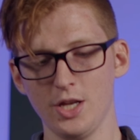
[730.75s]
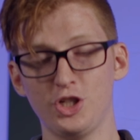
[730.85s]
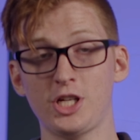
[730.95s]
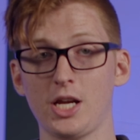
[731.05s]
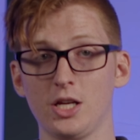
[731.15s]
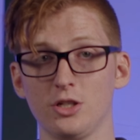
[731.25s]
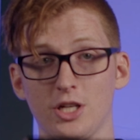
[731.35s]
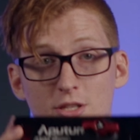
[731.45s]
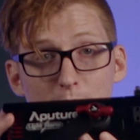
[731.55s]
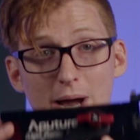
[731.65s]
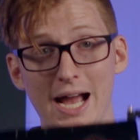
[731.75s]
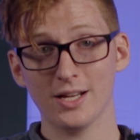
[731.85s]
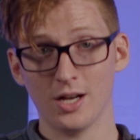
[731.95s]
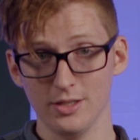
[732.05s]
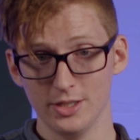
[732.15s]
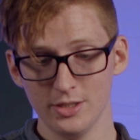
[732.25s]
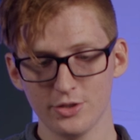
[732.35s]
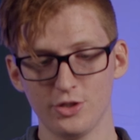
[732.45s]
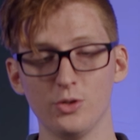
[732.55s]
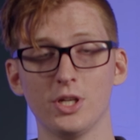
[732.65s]
change, it's bi-color,
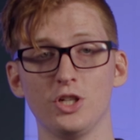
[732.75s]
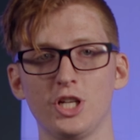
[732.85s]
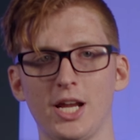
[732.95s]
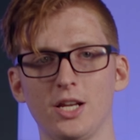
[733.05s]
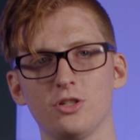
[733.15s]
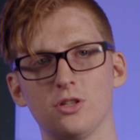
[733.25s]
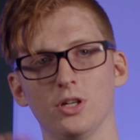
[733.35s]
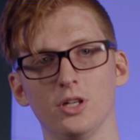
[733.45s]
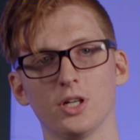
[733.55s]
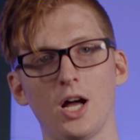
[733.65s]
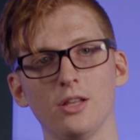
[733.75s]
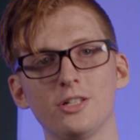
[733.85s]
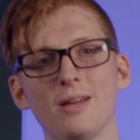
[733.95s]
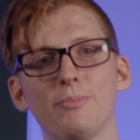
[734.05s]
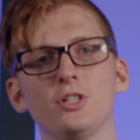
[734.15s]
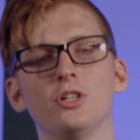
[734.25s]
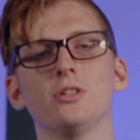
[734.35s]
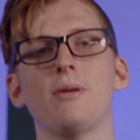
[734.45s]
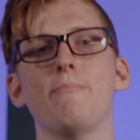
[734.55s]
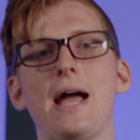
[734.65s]
so you can change the color temperature
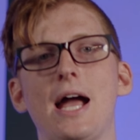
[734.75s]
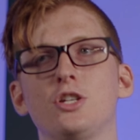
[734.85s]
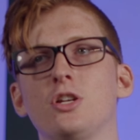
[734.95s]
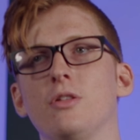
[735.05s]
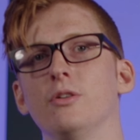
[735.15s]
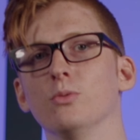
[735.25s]
to match the